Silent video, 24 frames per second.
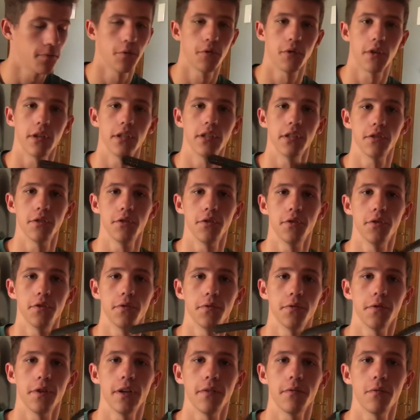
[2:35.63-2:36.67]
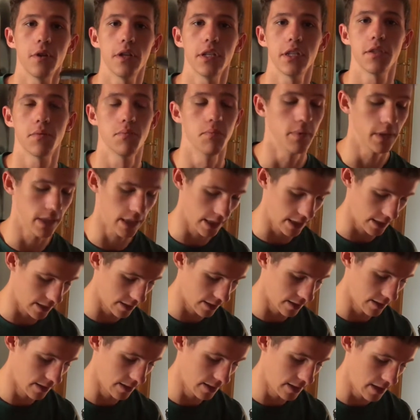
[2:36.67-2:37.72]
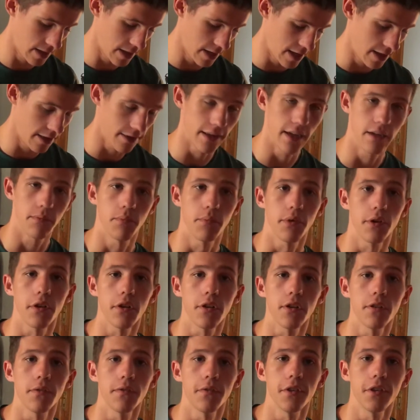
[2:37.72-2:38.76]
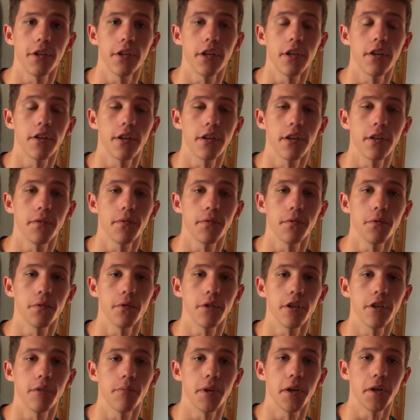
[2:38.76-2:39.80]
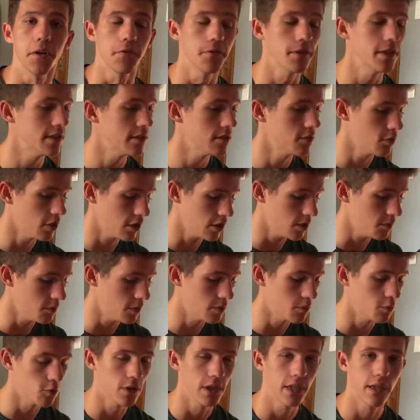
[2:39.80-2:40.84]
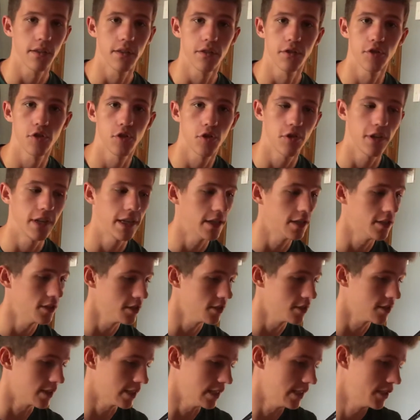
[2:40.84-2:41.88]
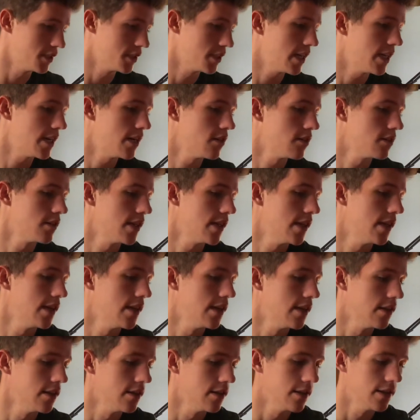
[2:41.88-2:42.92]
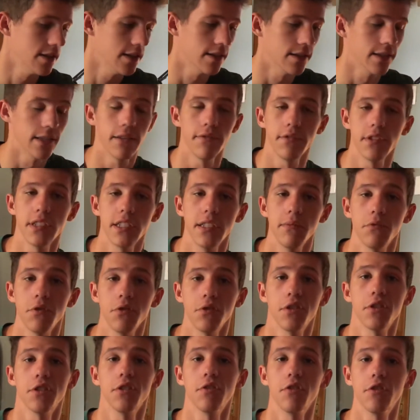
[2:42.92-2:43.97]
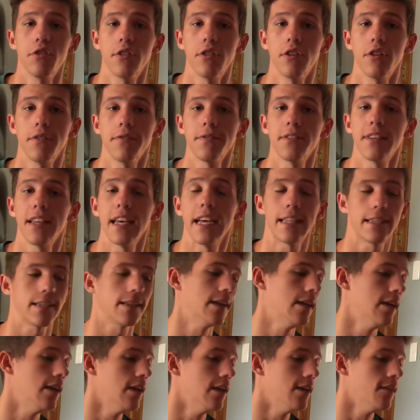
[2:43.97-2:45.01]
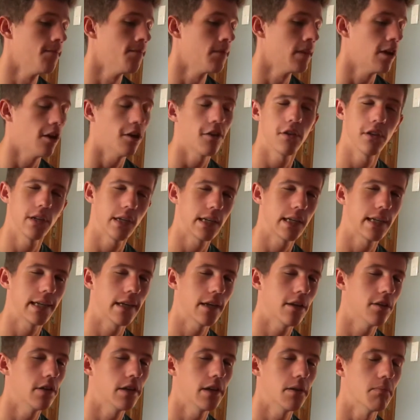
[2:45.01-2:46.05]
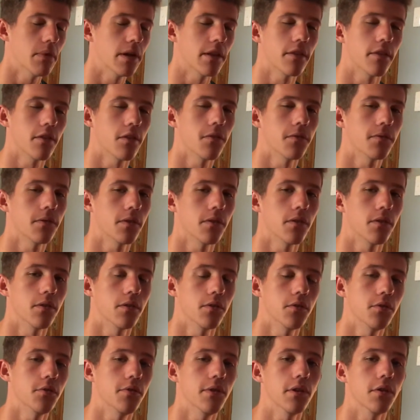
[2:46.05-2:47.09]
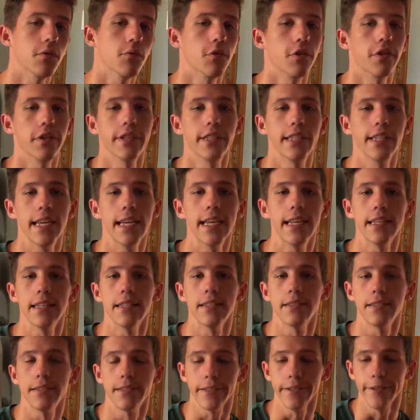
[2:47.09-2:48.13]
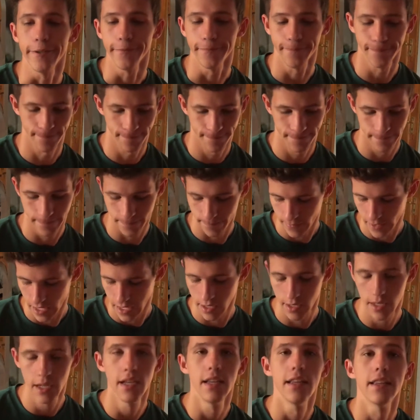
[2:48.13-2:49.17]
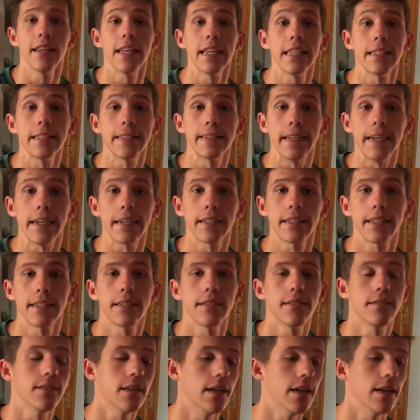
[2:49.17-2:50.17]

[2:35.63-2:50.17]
Forerunner 225 watch, but that broke over a year ago for no apparent reason. Woke up one morning, the screen just glitched out and it never seemed to turn on after that. Ironically, only a month after the 2-year warranty ended, so that sucked.